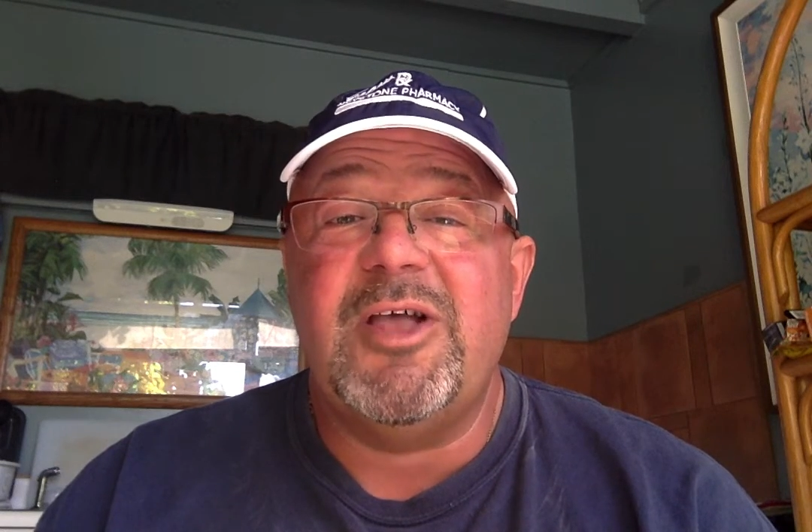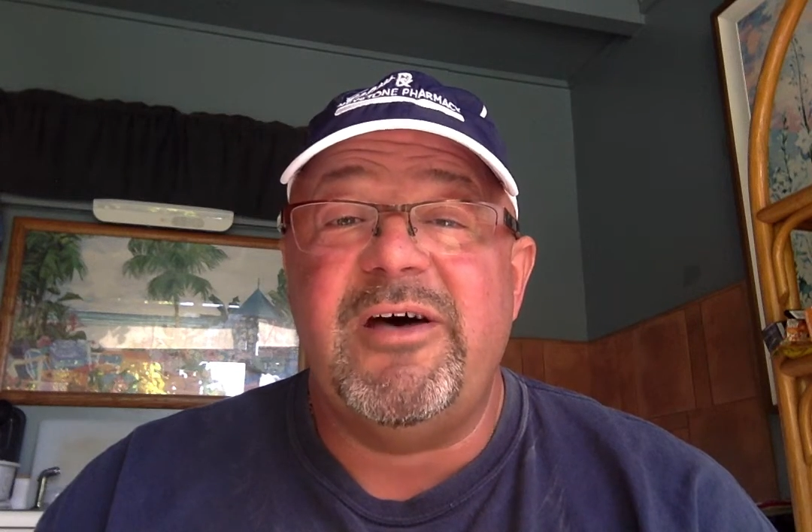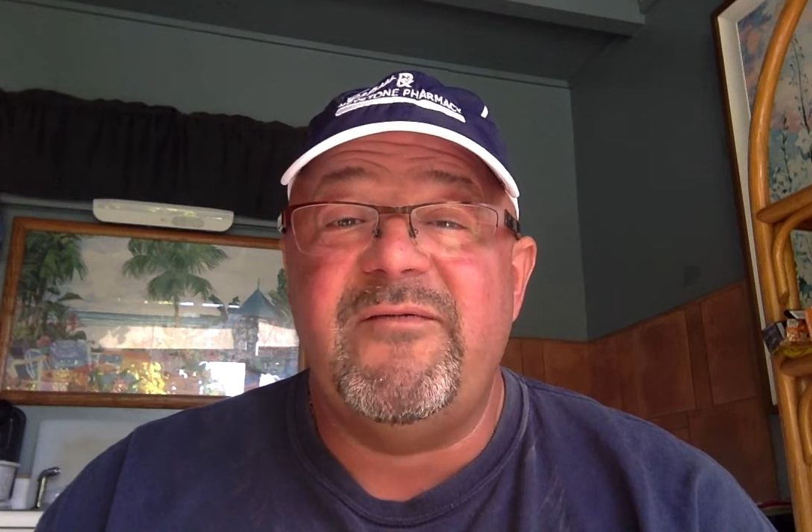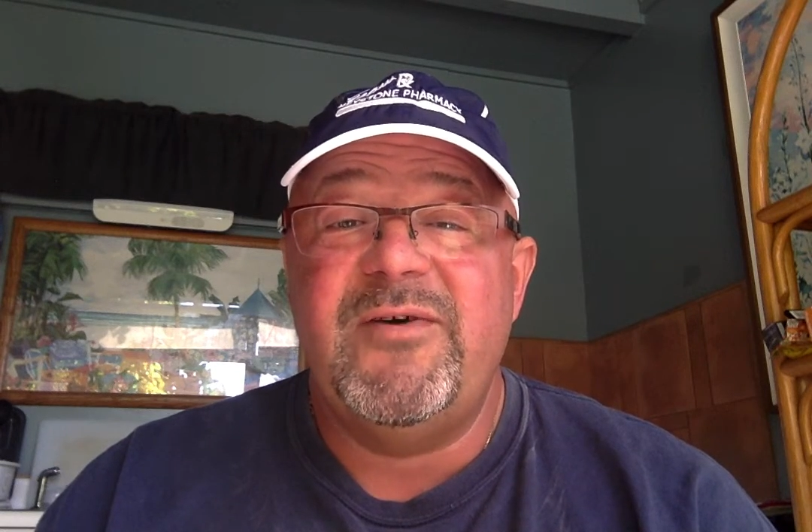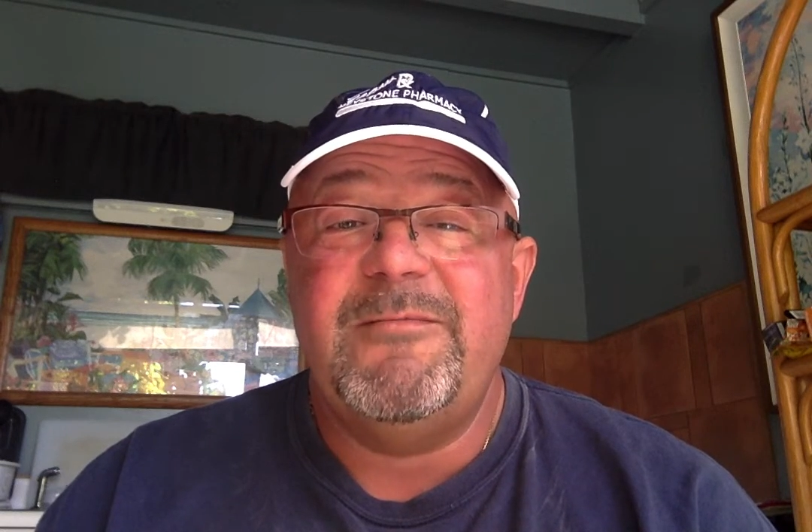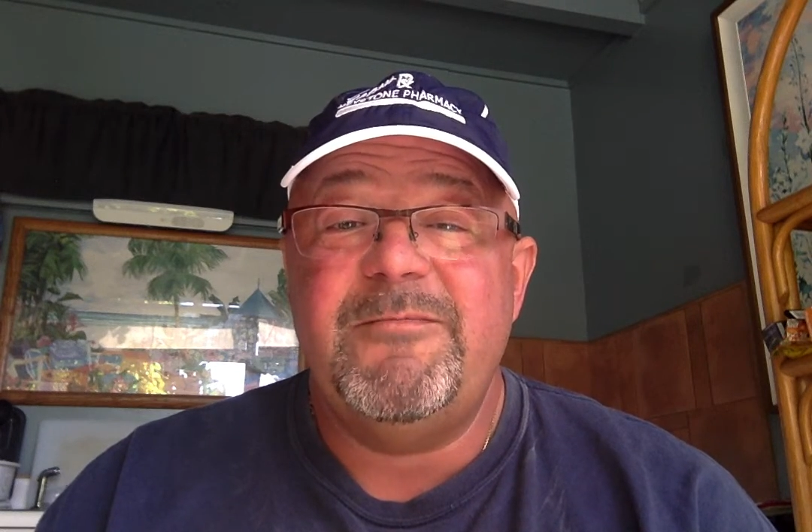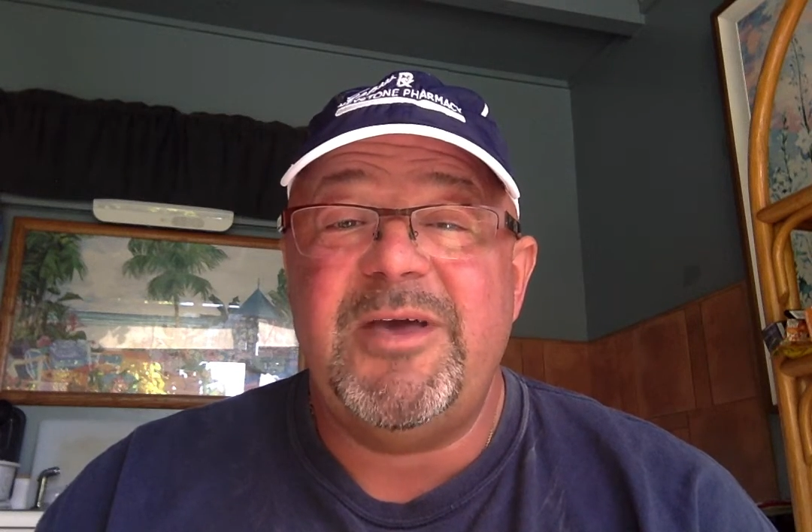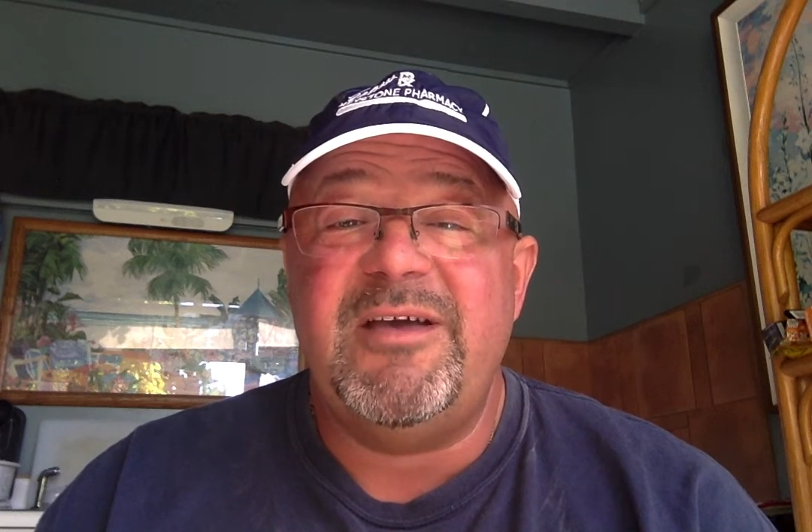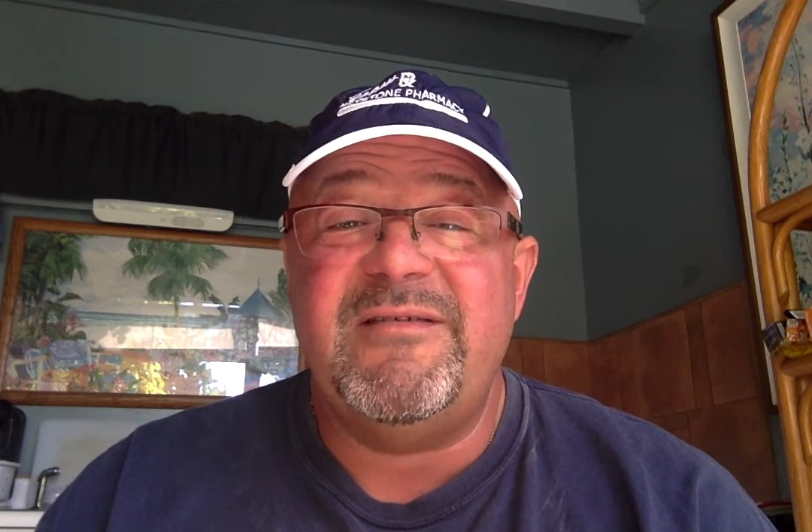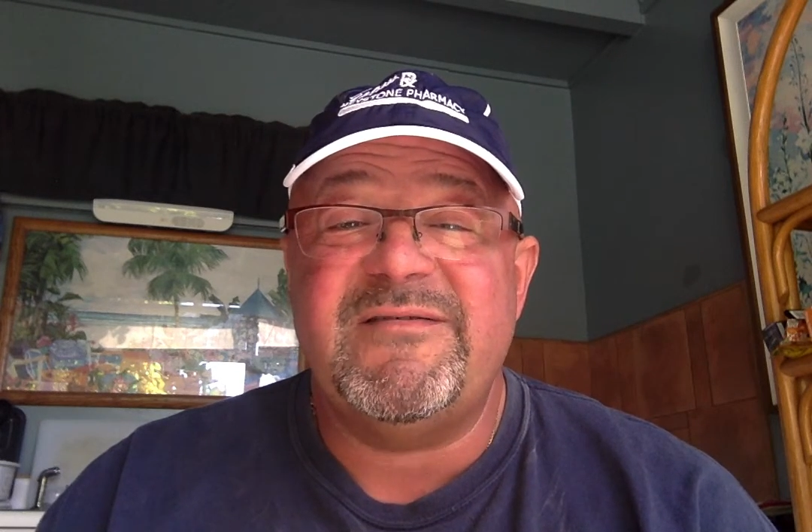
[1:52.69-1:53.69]
love,
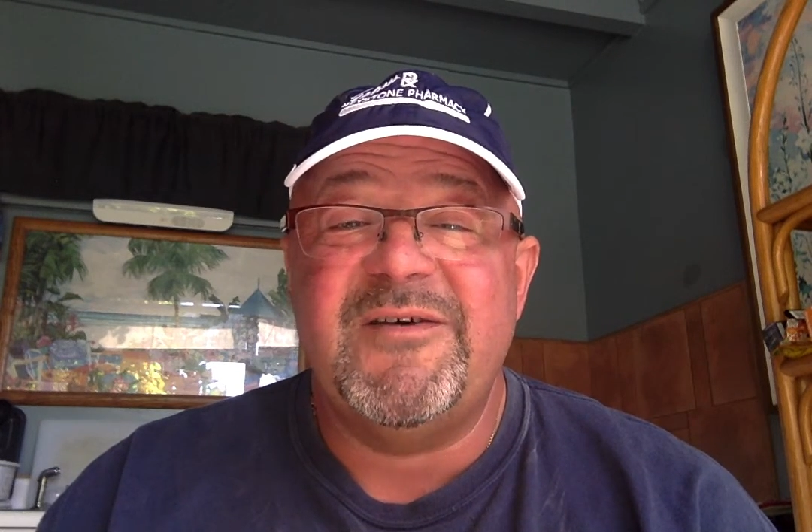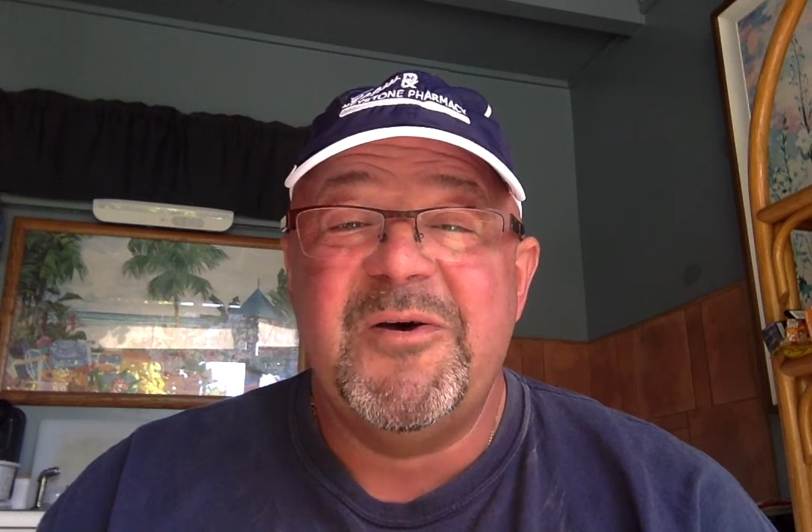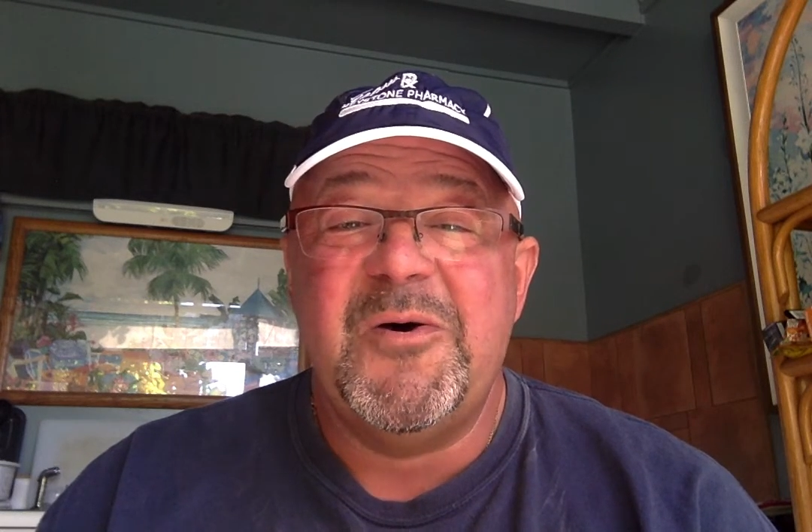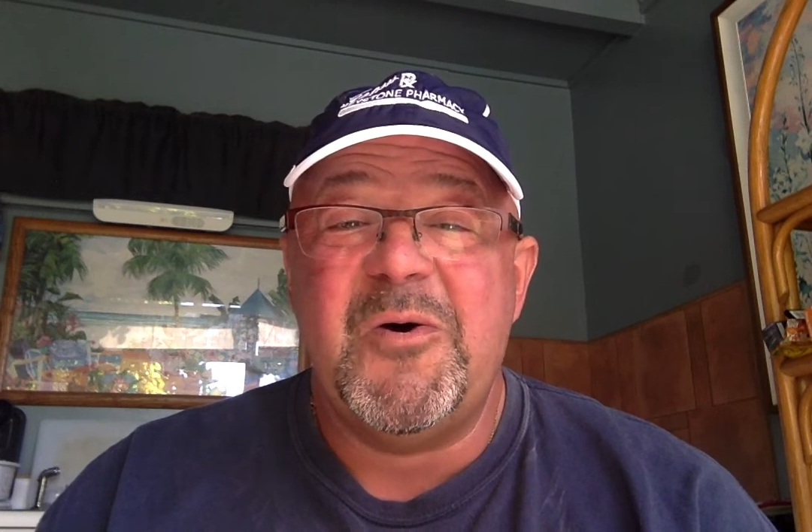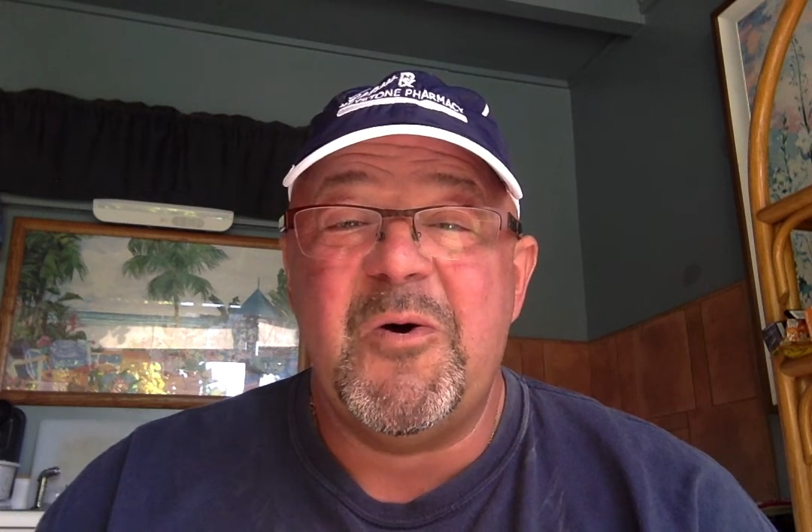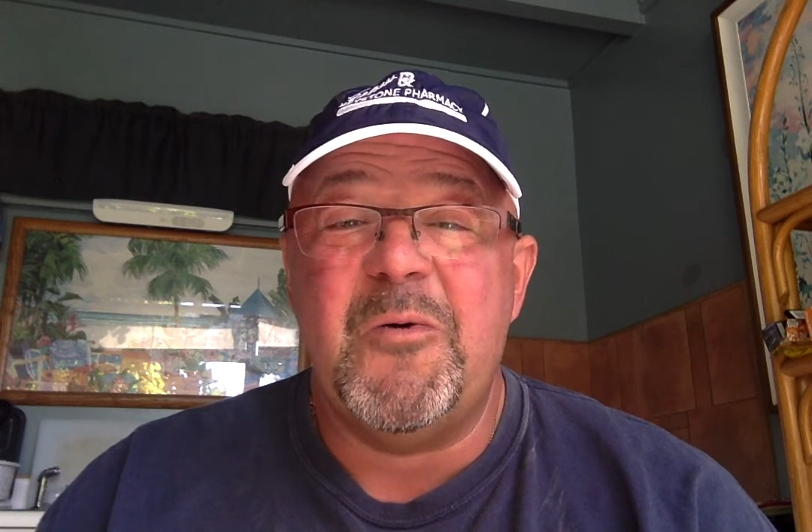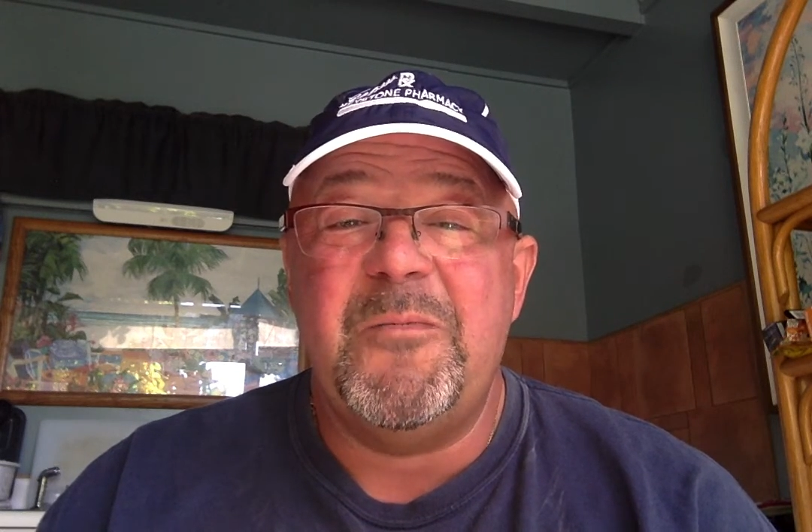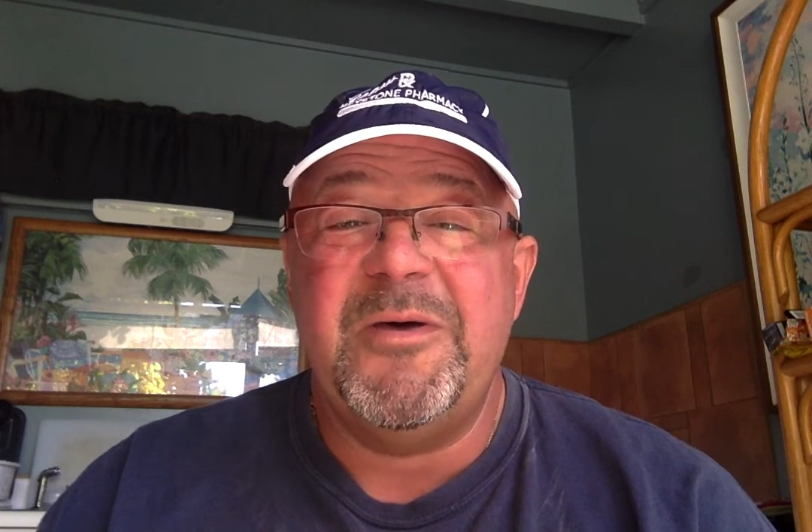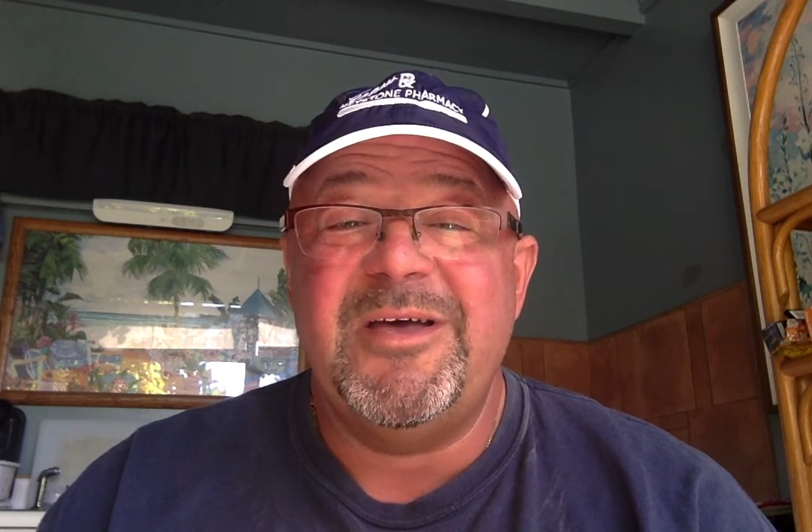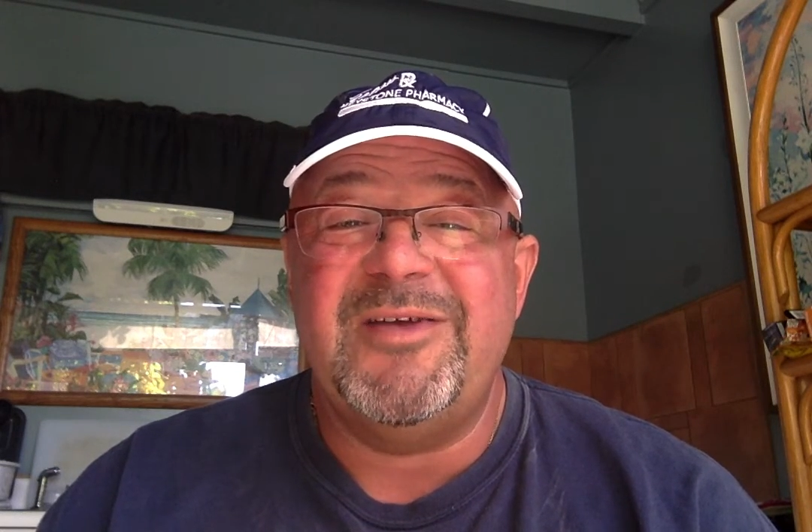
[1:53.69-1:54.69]
peace, hope.